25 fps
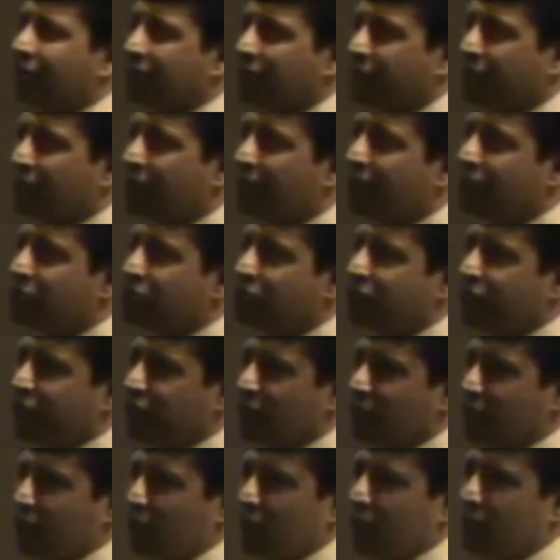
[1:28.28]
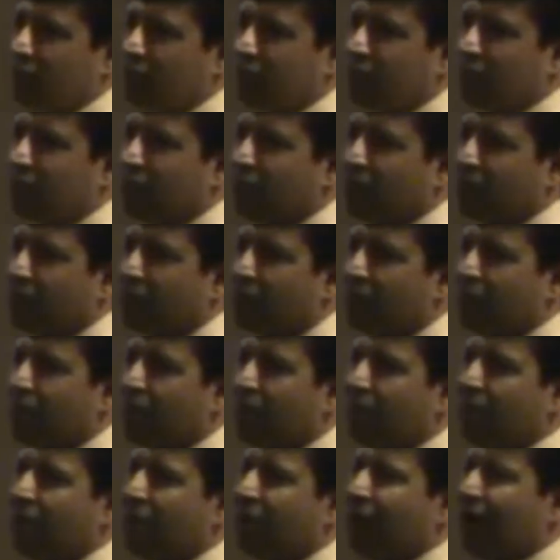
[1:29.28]
is because of
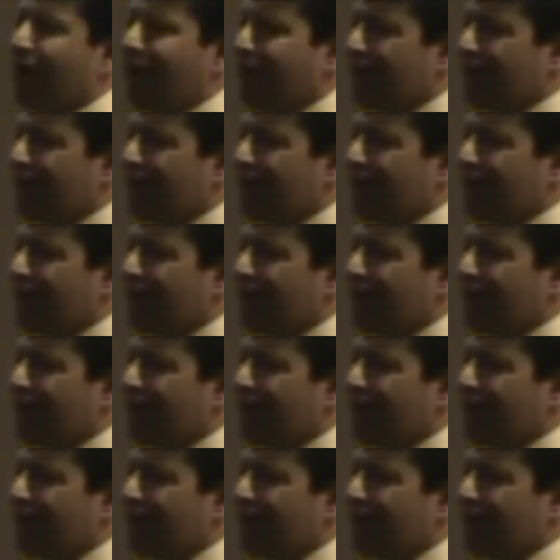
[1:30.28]
you.